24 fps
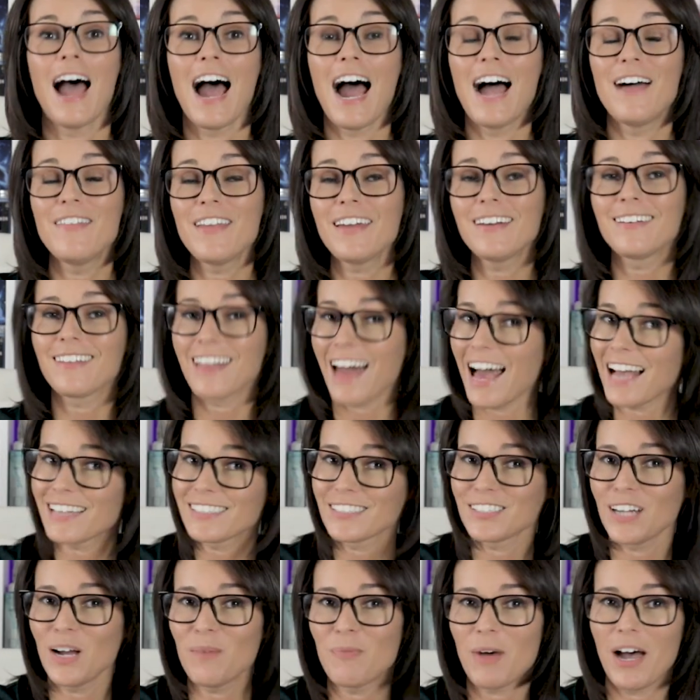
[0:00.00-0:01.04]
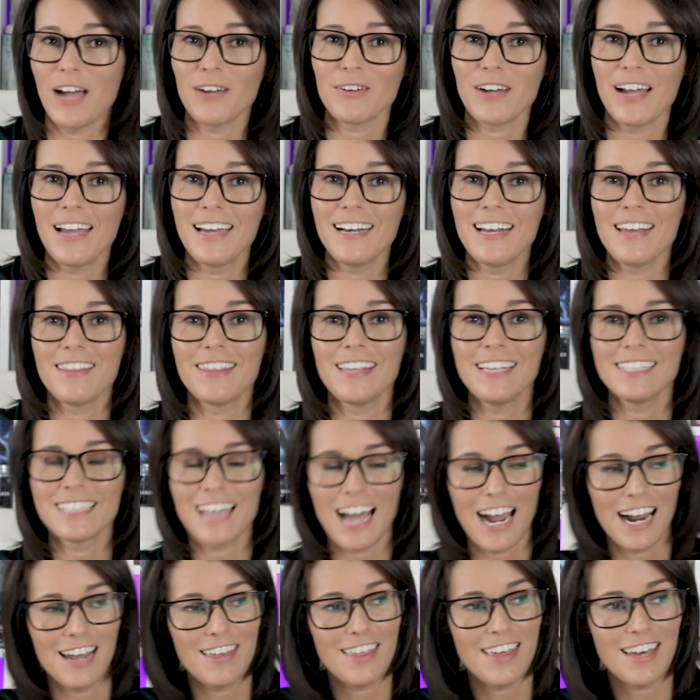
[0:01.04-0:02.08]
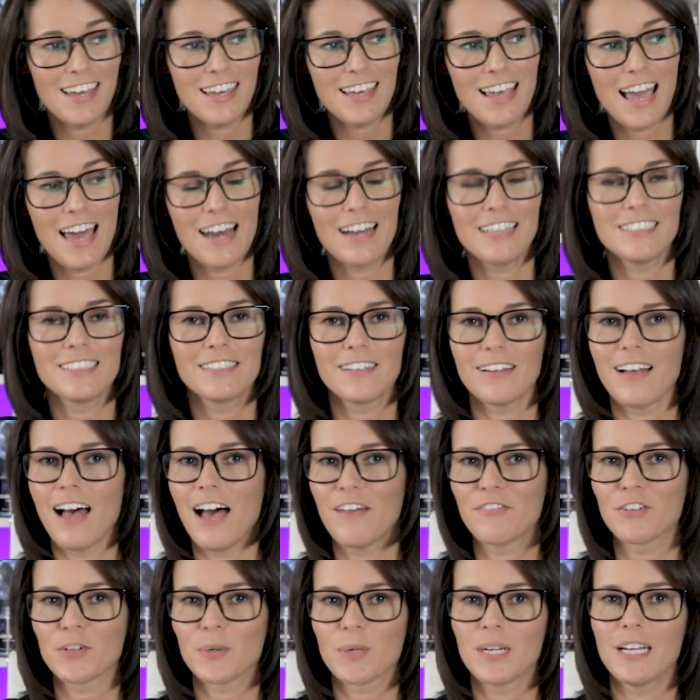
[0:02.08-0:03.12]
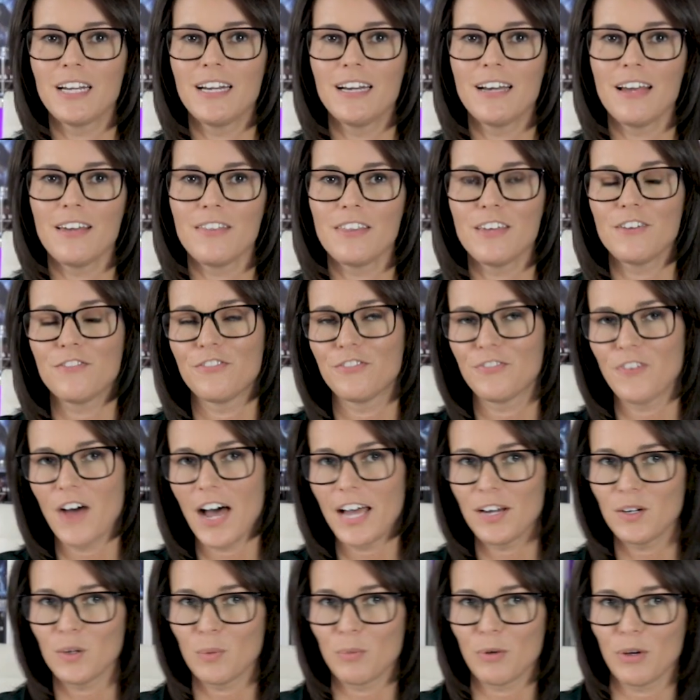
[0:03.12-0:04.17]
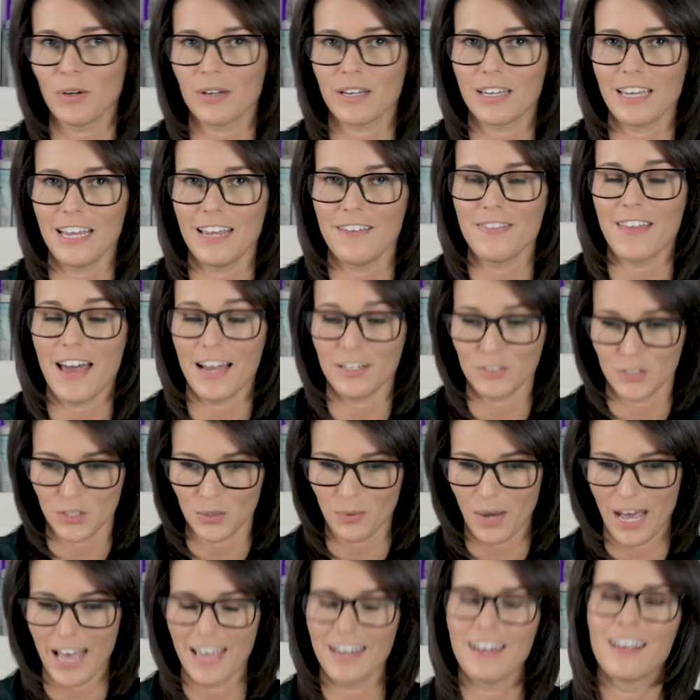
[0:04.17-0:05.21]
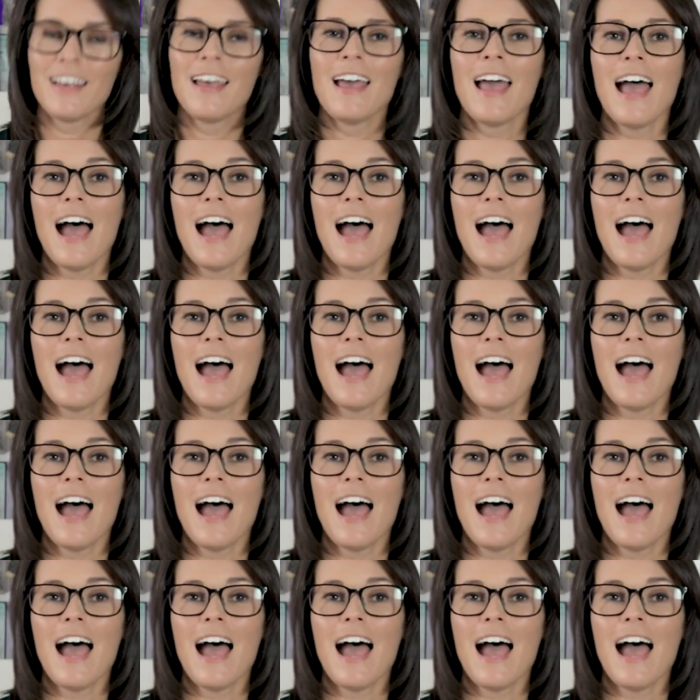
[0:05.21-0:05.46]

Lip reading: And then last up, I read The Tithing, and I still have to read the final book in that duet.